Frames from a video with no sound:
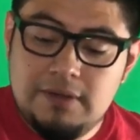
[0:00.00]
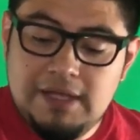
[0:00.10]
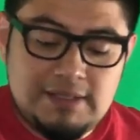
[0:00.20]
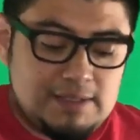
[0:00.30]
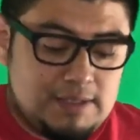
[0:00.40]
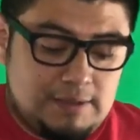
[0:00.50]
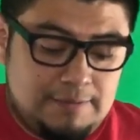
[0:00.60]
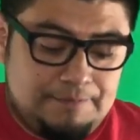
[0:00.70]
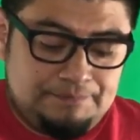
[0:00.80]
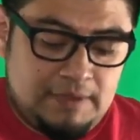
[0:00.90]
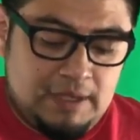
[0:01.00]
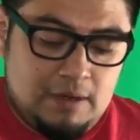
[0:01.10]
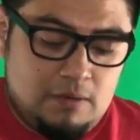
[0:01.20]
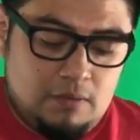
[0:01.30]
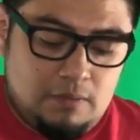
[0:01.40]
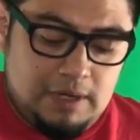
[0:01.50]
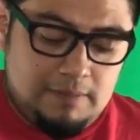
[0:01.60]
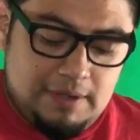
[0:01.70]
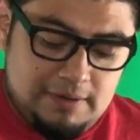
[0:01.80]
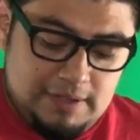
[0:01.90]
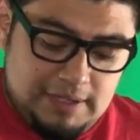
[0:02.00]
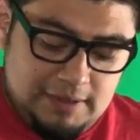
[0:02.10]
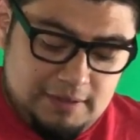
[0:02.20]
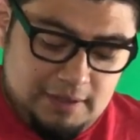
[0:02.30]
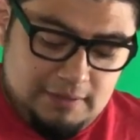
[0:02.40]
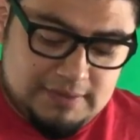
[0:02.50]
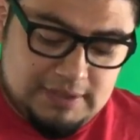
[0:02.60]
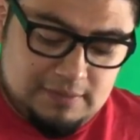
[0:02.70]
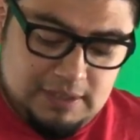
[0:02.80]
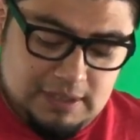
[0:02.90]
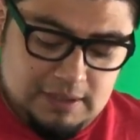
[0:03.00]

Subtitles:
that's way better than I thought it was gonna be.